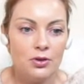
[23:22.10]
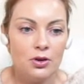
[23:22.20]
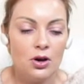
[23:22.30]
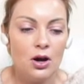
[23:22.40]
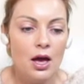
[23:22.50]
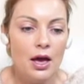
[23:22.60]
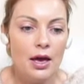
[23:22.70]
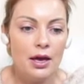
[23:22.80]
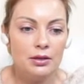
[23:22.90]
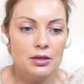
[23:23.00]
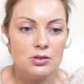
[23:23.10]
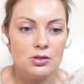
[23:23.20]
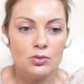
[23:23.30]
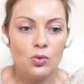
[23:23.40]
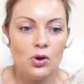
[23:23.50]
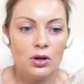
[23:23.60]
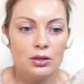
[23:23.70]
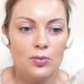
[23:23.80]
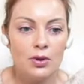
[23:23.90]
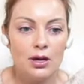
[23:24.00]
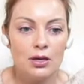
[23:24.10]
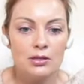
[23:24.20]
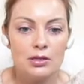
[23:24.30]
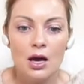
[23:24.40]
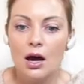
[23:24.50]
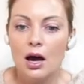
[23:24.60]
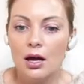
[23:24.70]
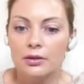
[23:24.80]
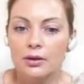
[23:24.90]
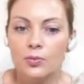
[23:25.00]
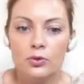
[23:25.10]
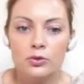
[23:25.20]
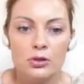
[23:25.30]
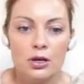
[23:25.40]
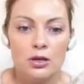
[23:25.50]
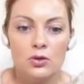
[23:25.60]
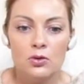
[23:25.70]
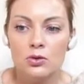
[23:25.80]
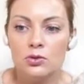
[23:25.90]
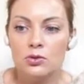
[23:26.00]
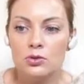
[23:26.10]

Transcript: my video. And this is what it means at uh, the boost IQ.